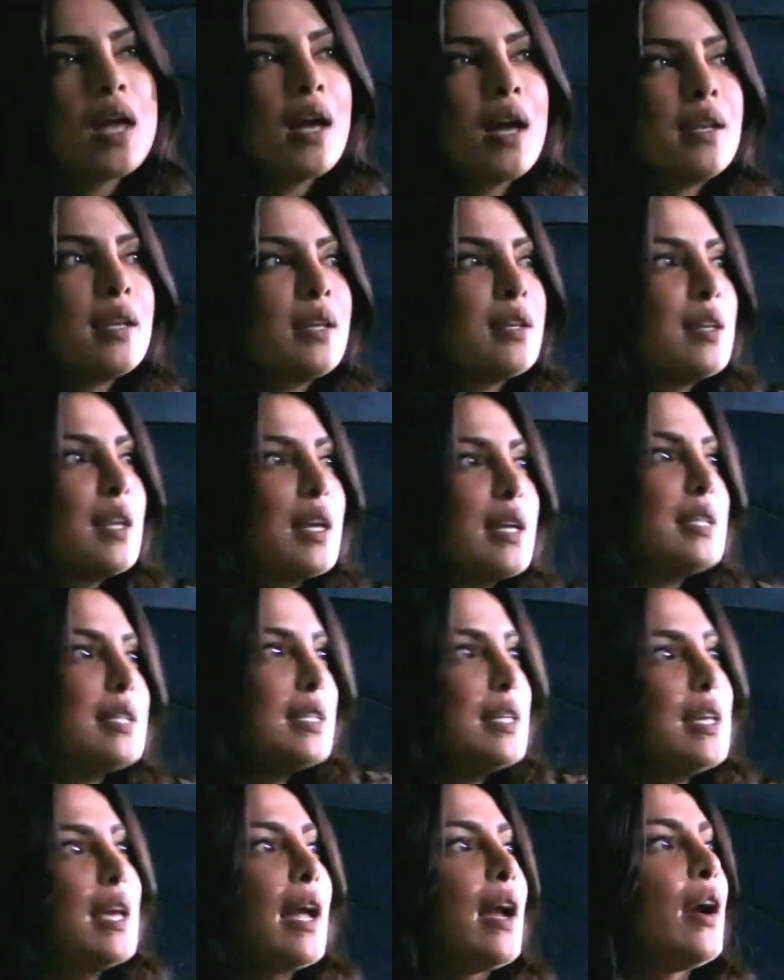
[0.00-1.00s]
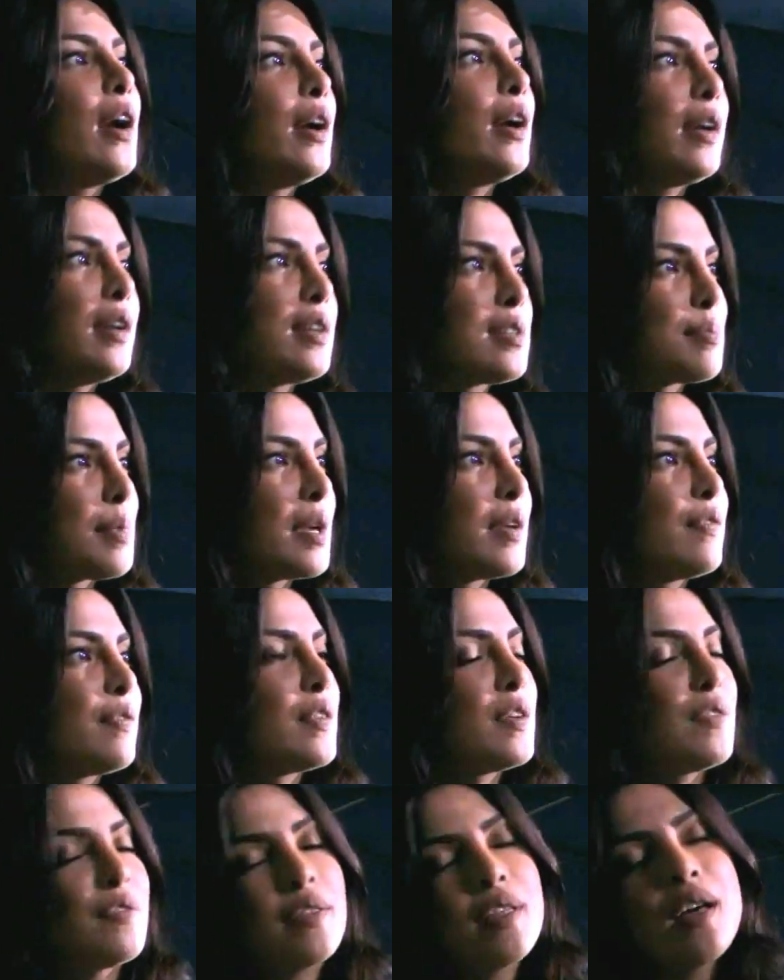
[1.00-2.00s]
I didn't ID Harry as my
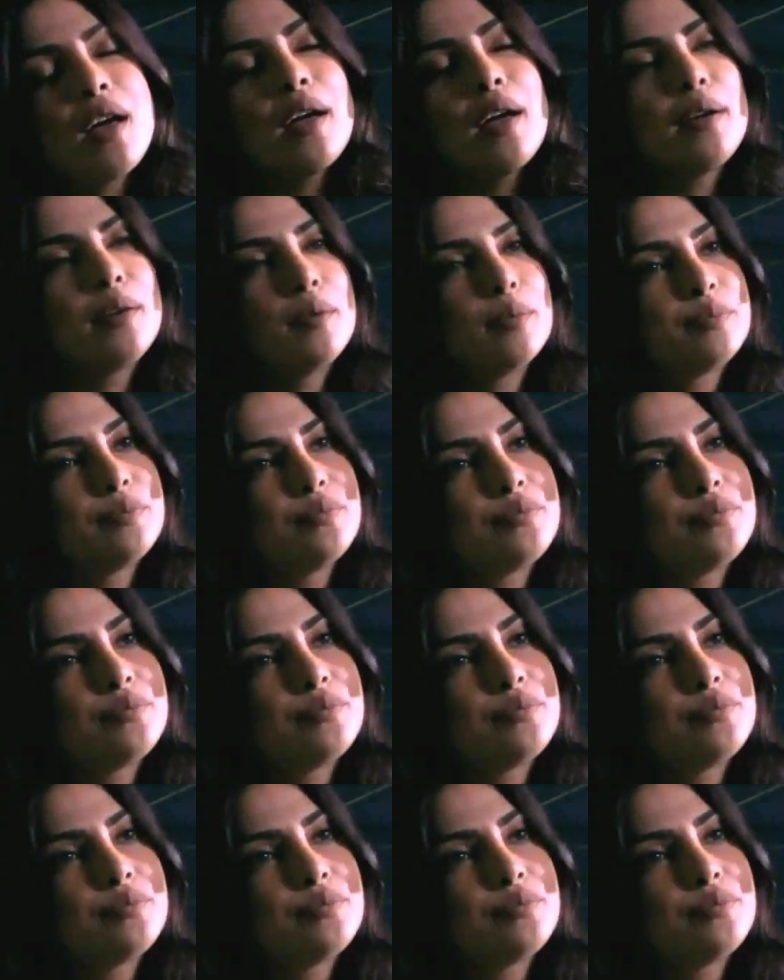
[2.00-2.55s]
fifth eye.